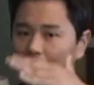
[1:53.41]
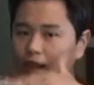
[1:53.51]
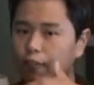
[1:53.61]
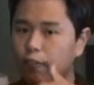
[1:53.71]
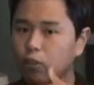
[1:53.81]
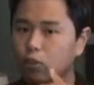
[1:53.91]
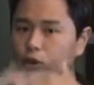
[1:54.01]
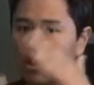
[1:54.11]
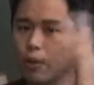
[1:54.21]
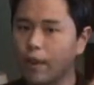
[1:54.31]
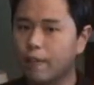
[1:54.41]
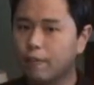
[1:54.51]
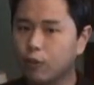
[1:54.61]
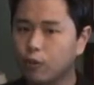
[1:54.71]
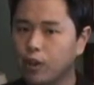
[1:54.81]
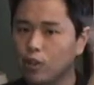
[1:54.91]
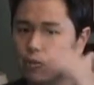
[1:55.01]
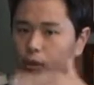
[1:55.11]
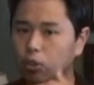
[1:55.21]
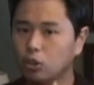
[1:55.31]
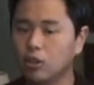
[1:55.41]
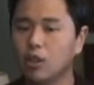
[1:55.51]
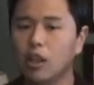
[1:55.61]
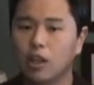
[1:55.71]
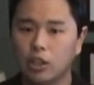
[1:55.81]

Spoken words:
If you don't have full range of motion,